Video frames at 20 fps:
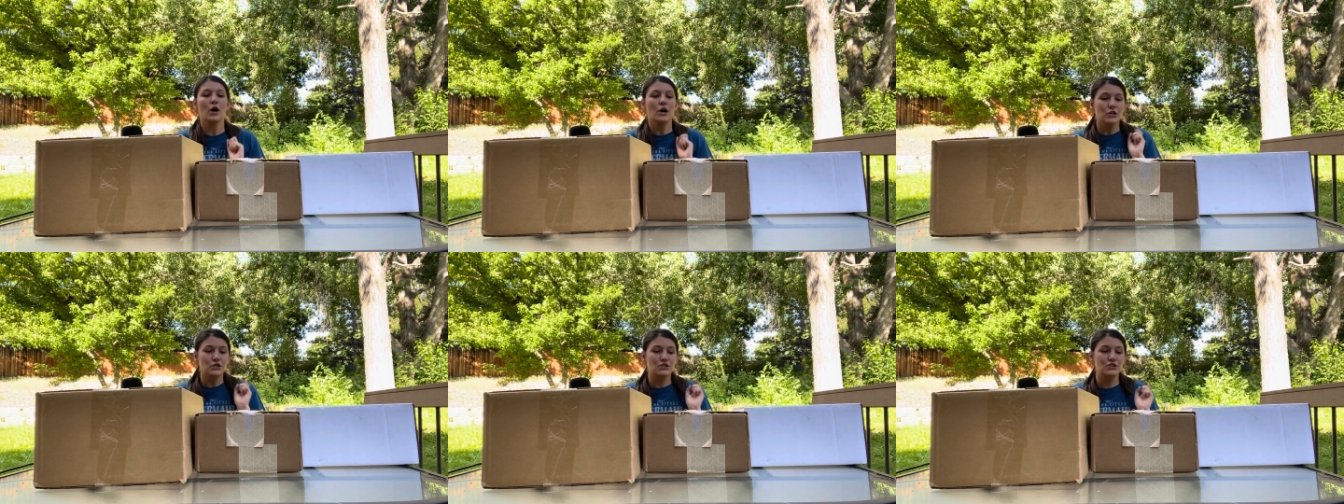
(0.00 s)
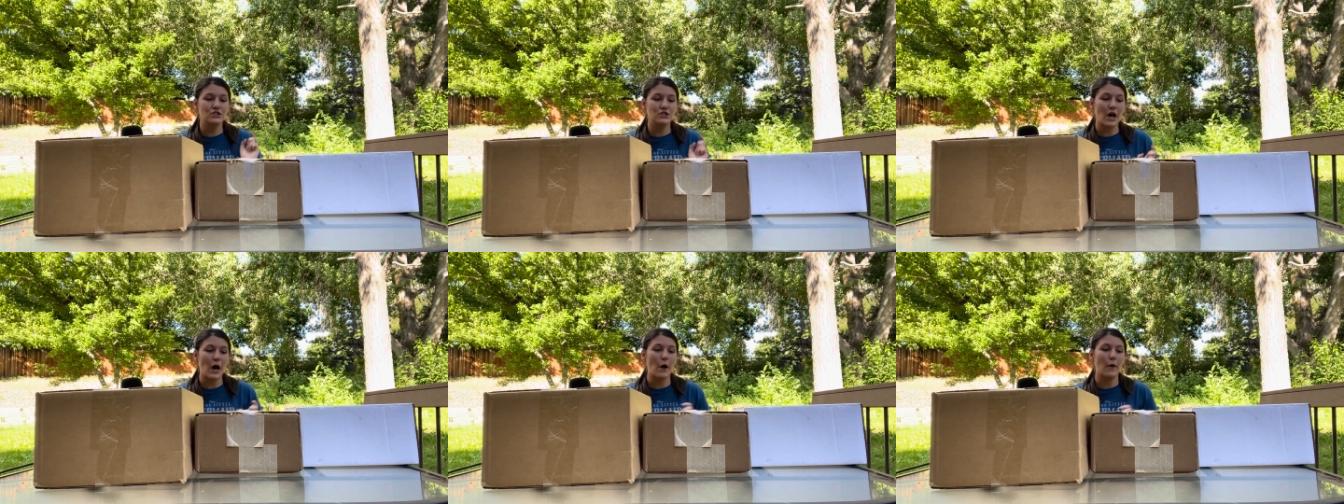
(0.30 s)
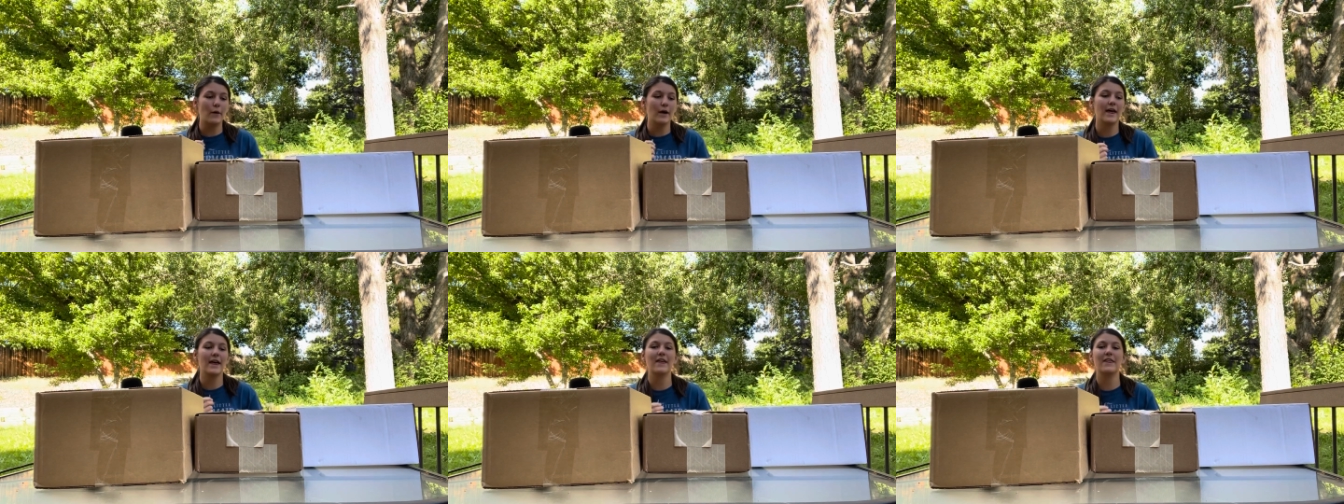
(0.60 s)

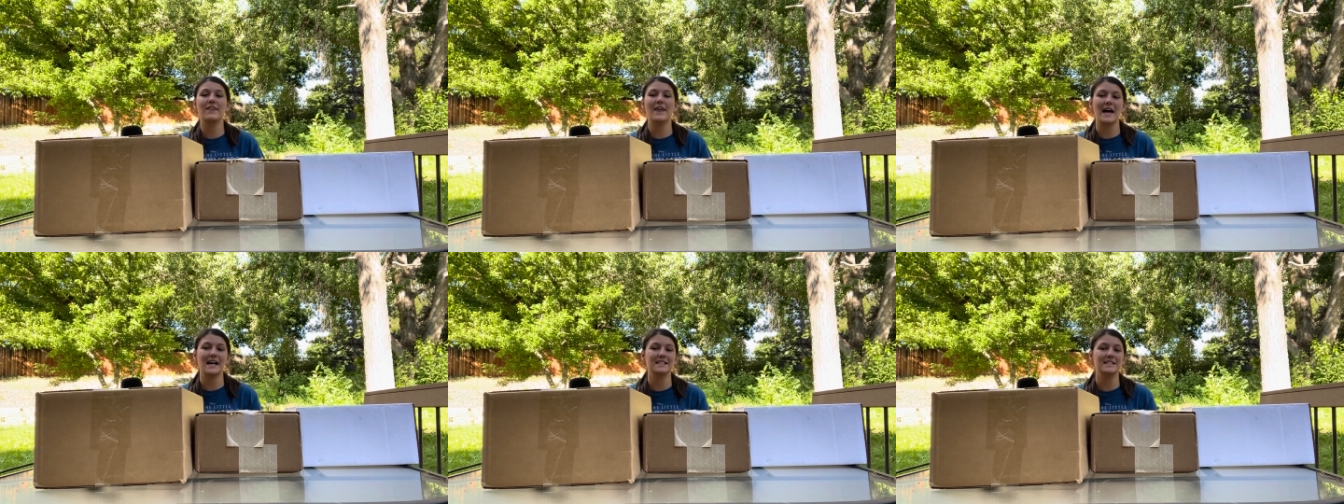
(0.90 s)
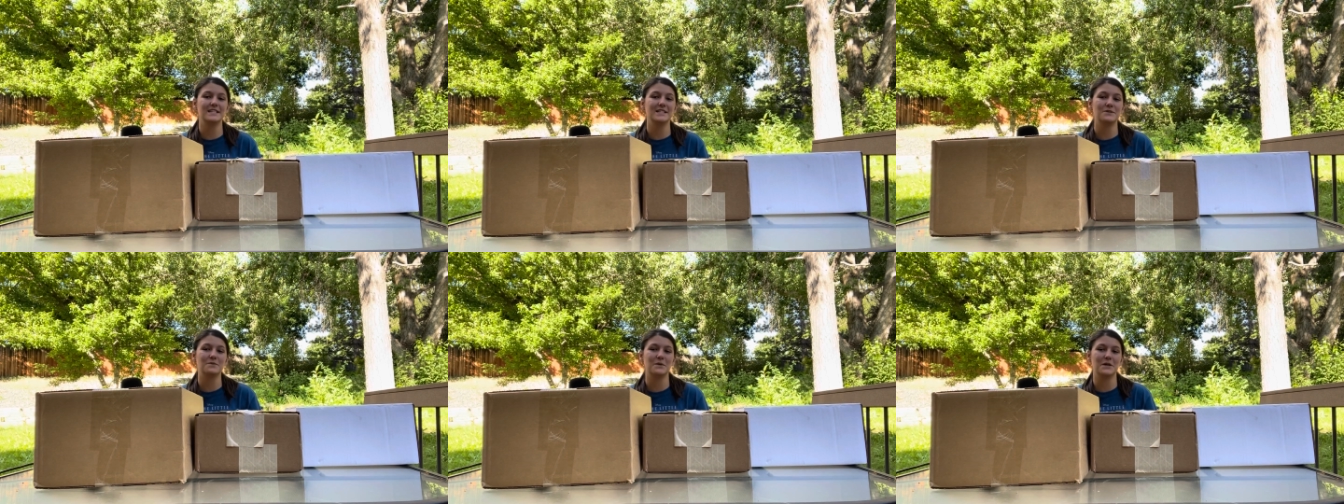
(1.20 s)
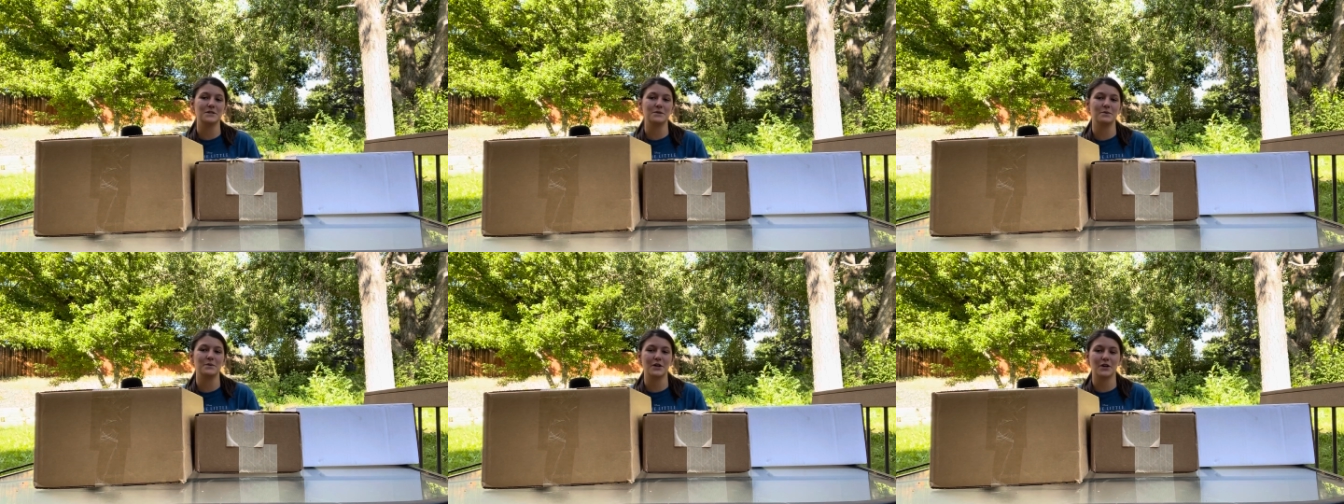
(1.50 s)
So that is
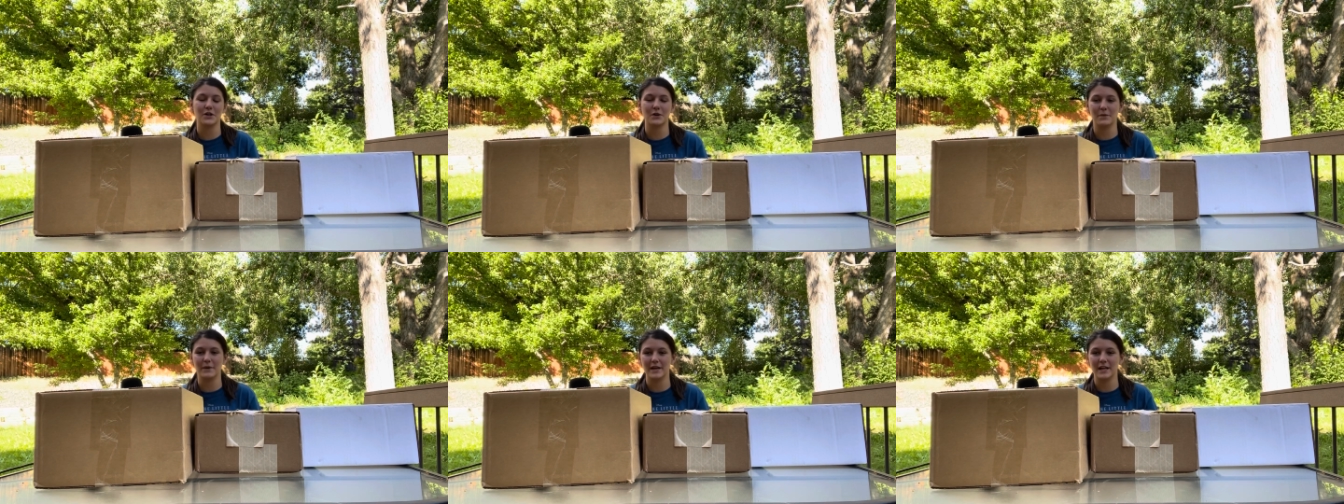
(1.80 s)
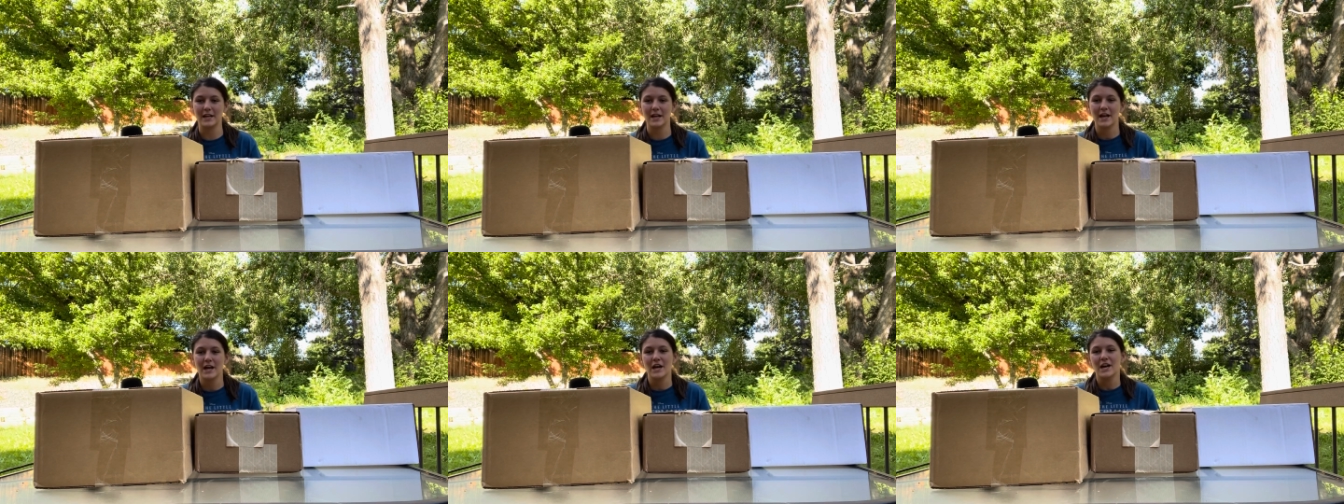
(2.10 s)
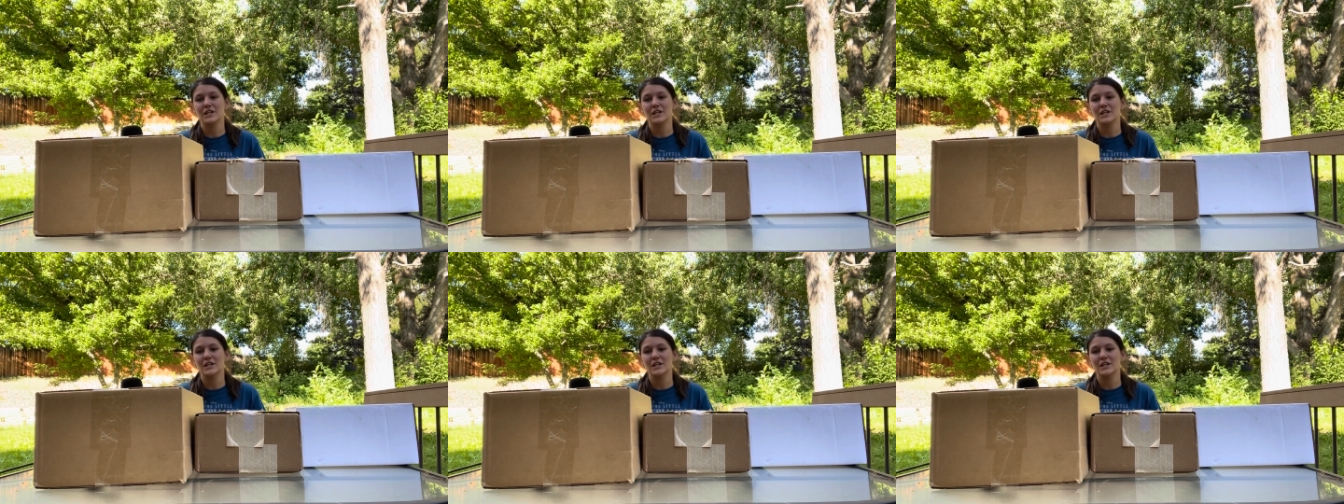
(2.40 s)
what we are going